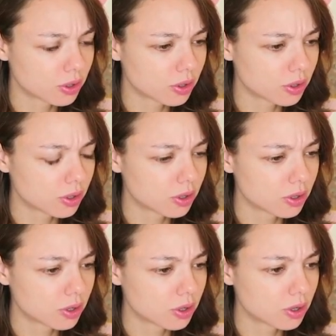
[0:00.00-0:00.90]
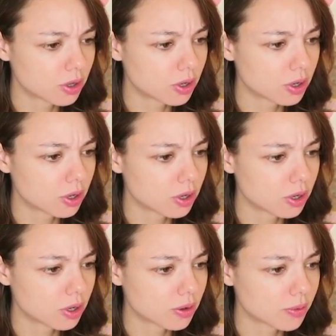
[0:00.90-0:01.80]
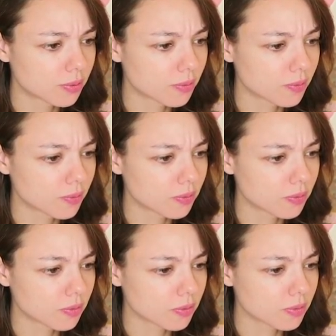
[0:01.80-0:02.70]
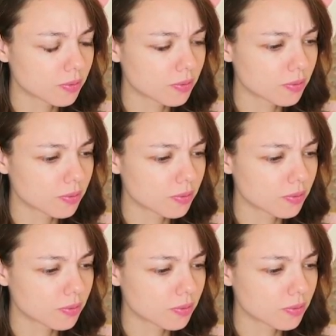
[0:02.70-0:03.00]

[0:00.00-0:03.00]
(silent)